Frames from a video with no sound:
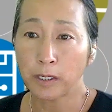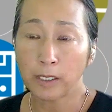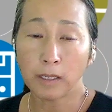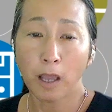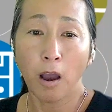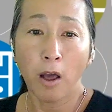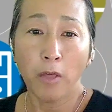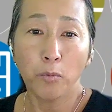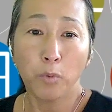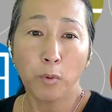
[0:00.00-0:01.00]
And
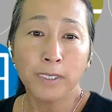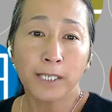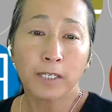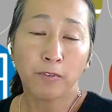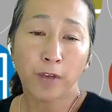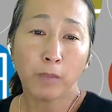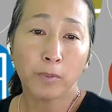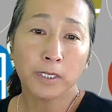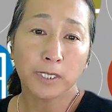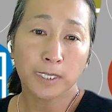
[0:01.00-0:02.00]
when we say develop
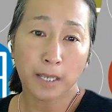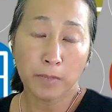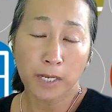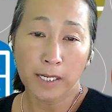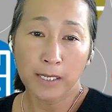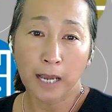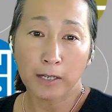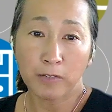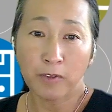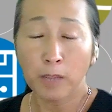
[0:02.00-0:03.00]
and disseminate now,
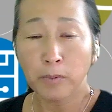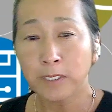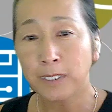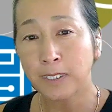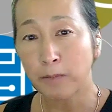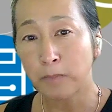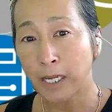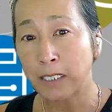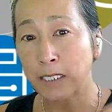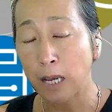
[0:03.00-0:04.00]
develop and
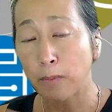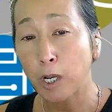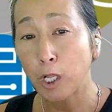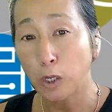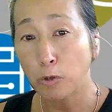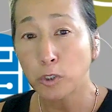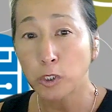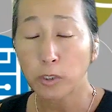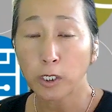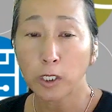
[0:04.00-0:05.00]
disseminate is coming
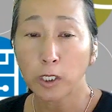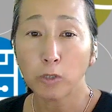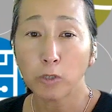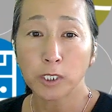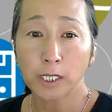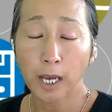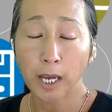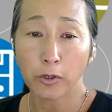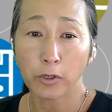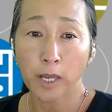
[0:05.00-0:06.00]
closer and closer
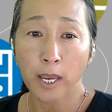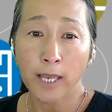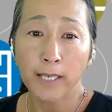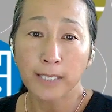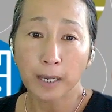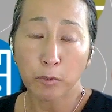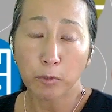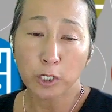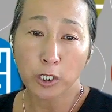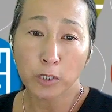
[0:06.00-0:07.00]
together, is that we're
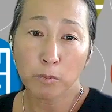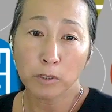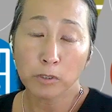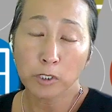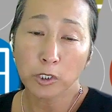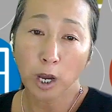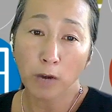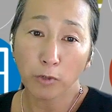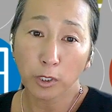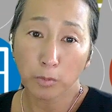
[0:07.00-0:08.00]
starting to build
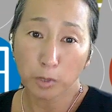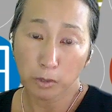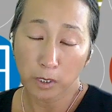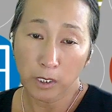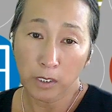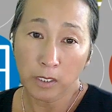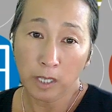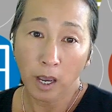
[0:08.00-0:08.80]
software communities